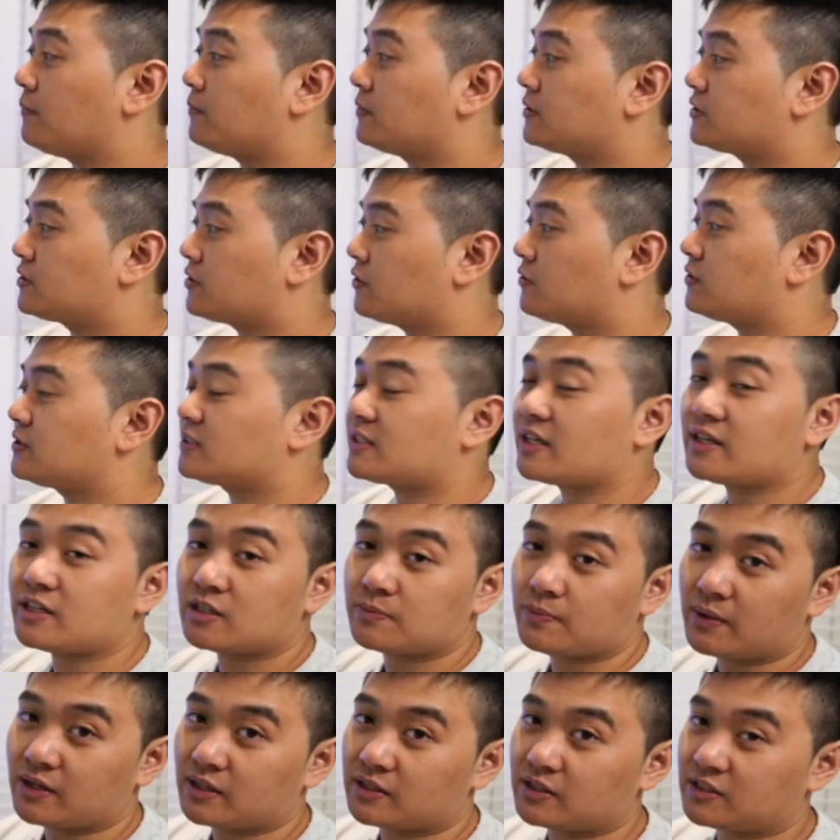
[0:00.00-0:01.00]
So instead it's
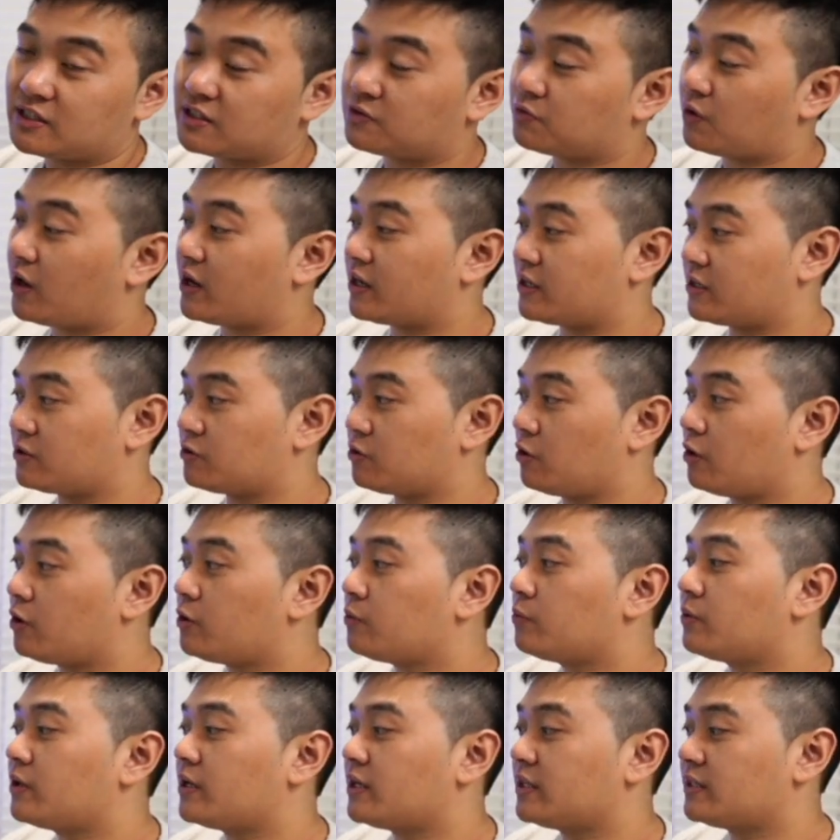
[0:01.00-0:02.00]
better to just write it in your
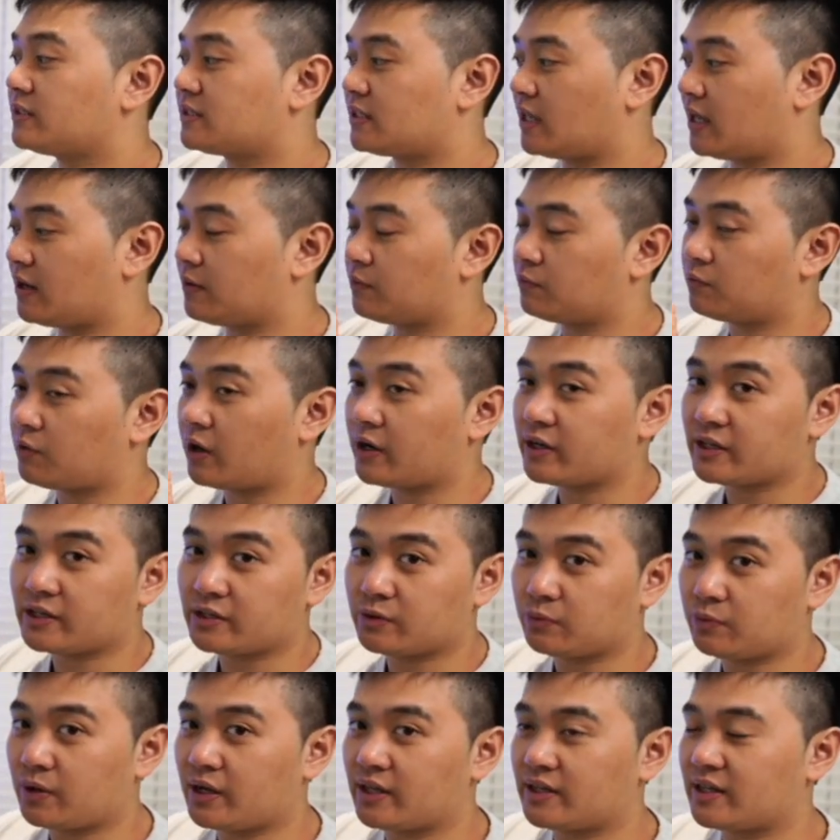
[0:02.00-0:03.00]
own words and write it in
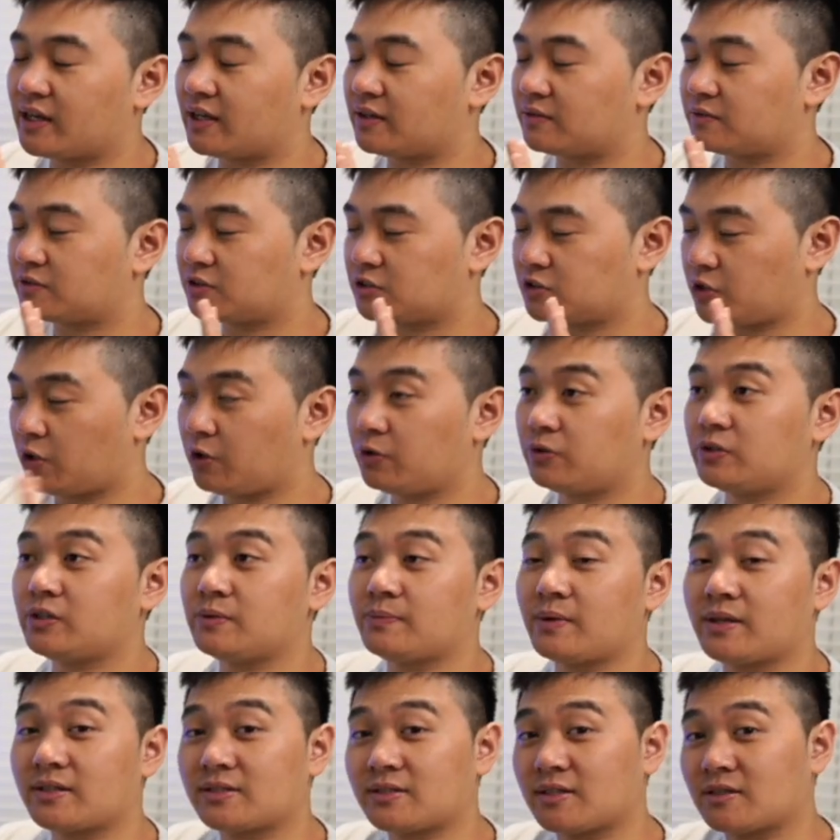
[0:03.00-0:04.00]
a way that totally
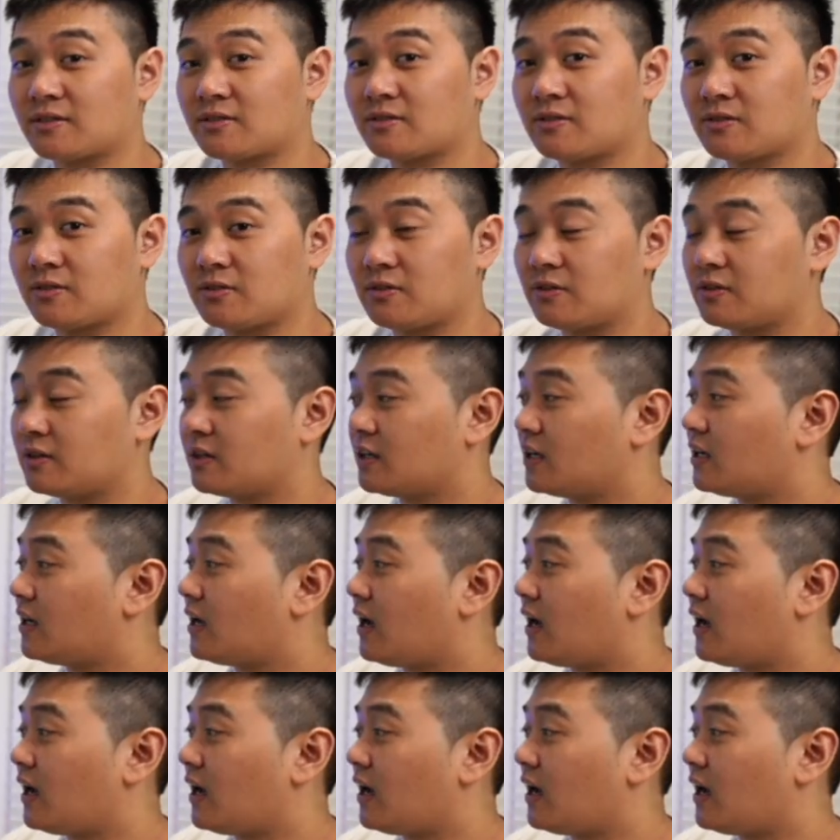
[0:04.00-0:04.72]
makes sense to you,